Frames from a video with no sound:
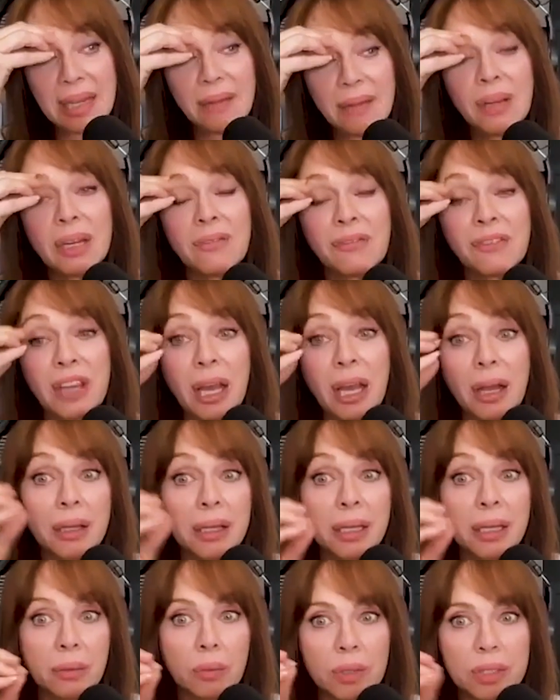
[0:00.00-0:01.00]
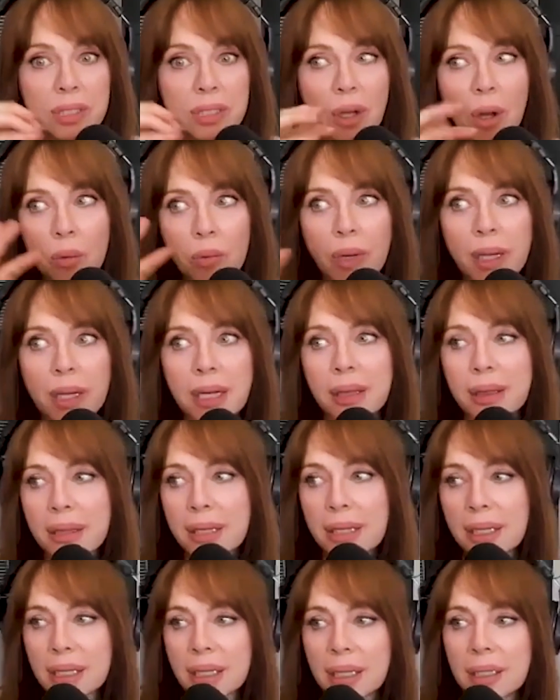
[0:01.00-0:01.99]
even if Kelly was already
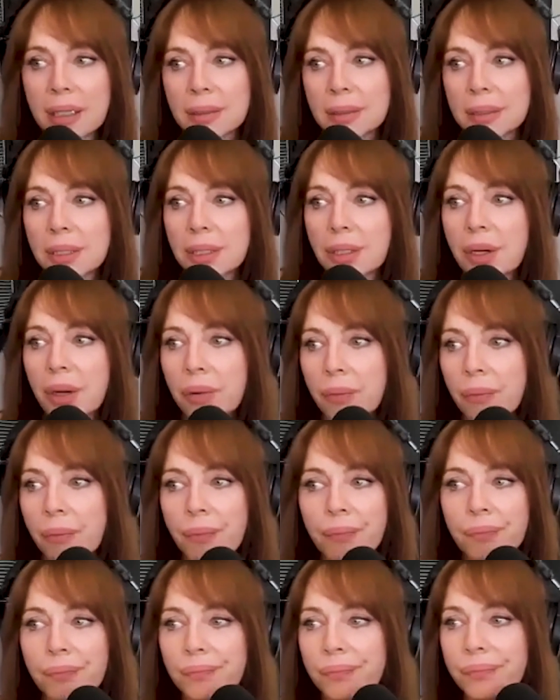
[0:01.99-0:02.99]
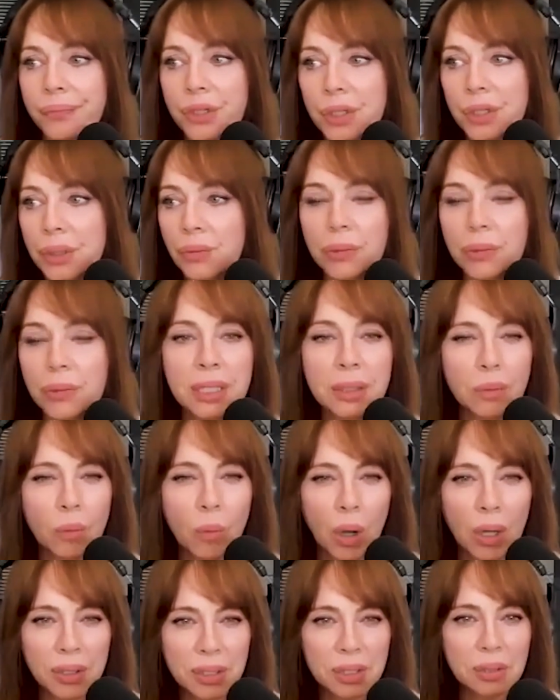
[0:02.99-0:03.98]
thinking, you know, she didn't
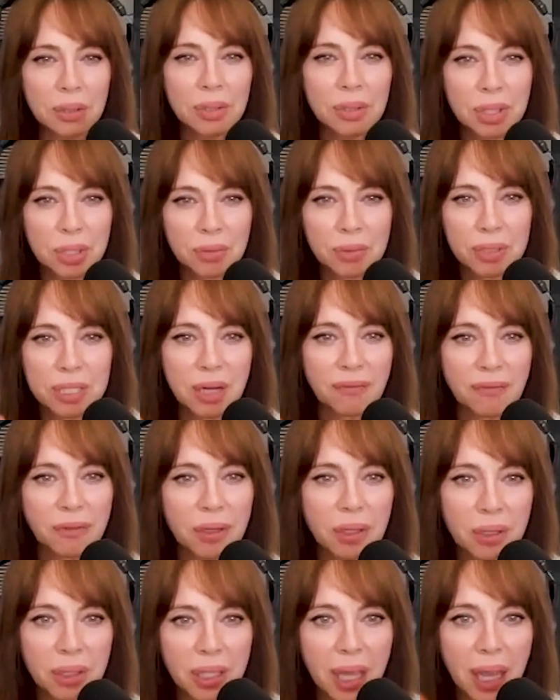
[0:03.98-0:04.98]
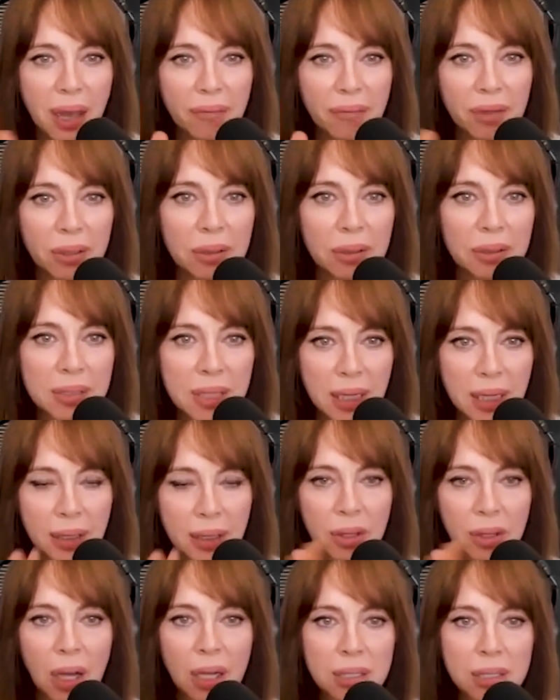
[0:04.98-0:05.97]
want to, she was definitely having
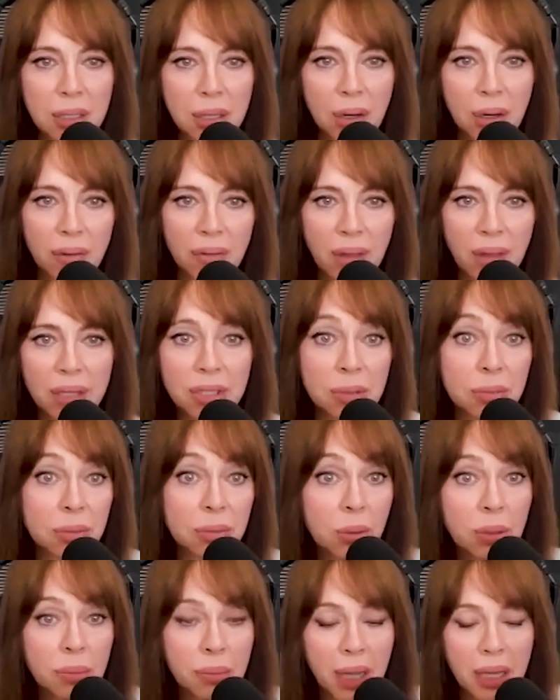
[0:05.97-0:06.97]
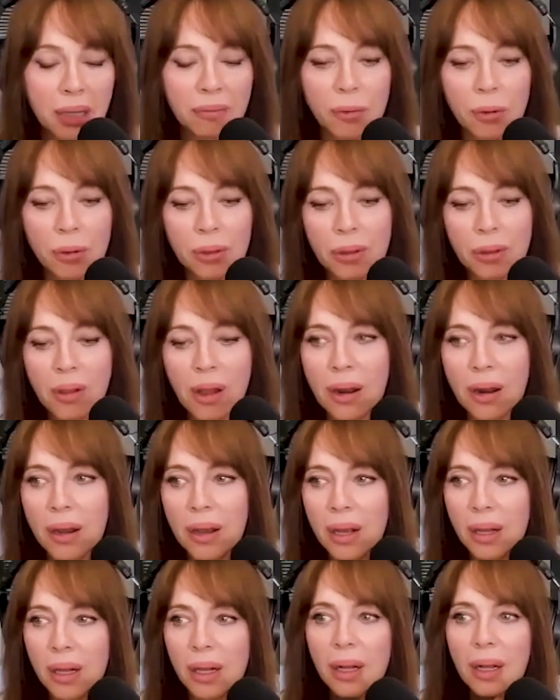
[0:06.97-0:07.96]
second thoughts on all that. She was going back and forth a lot.
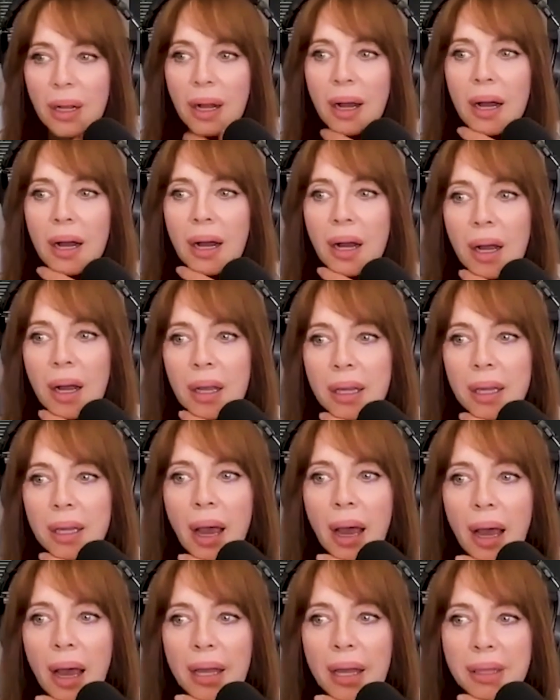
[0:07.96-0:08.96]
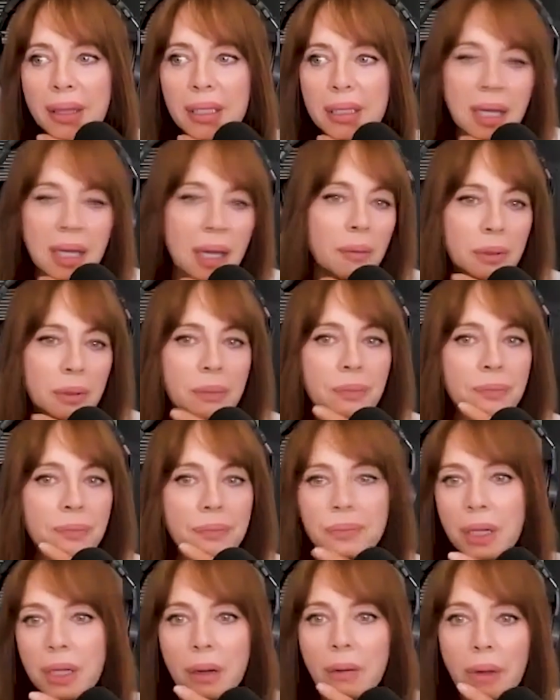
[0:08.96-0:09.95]
I think that would,
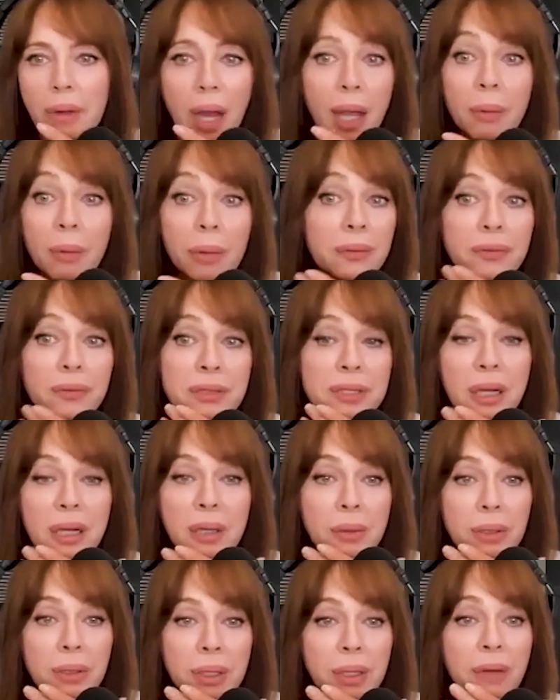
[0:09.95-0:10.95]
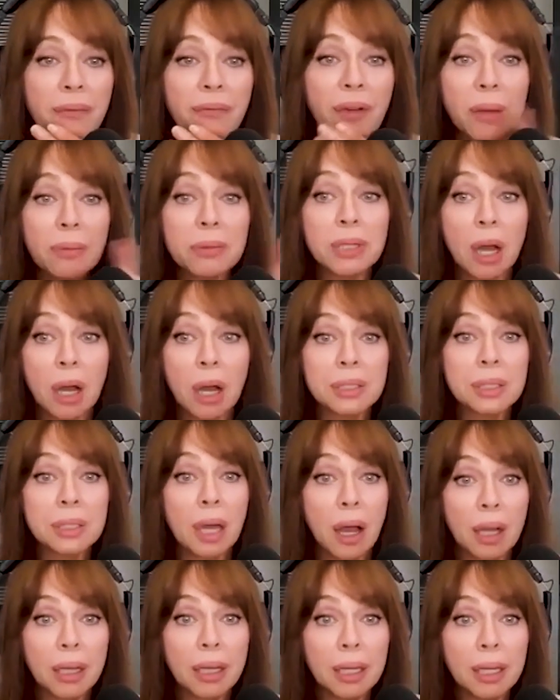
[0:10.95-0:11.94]
you know, I would have stuck with it. If I was on
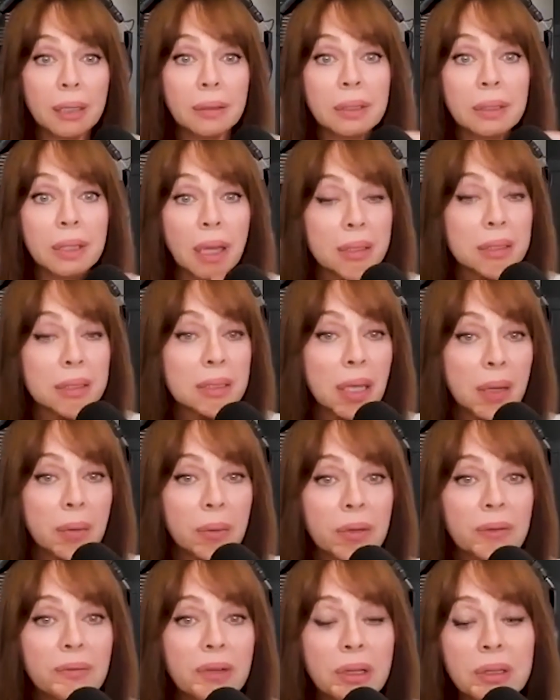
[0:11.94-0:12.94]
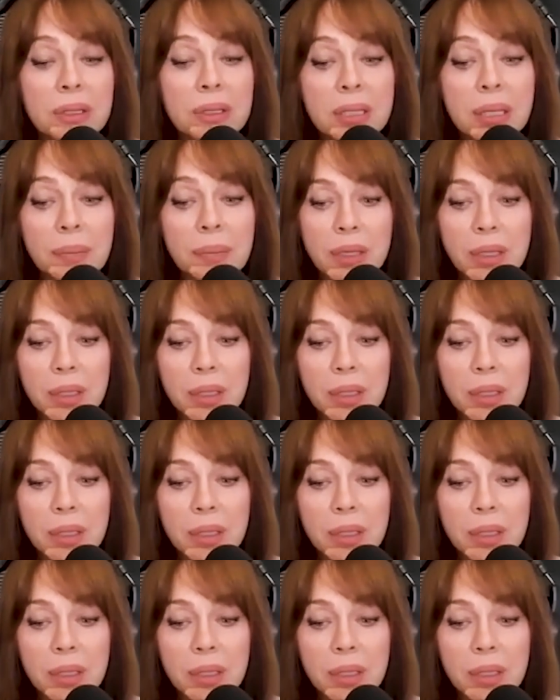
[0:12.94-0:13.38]
Toggy, yes, I would have done the same